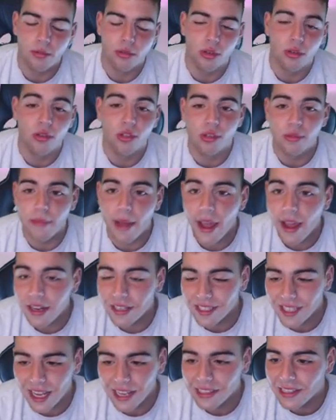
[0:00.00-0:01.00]
So smash
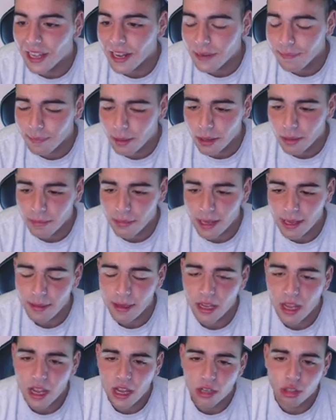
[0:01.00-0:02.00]
that like button, baby.